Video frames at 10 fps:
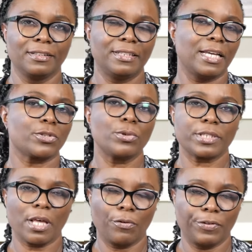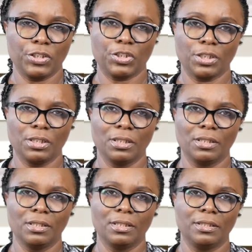They are so selfish.
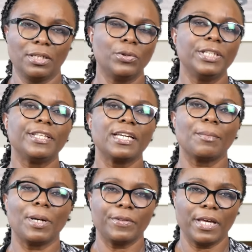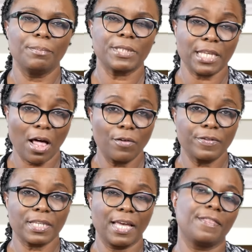They only think about
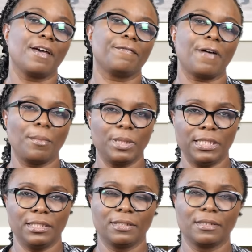themselves and their family.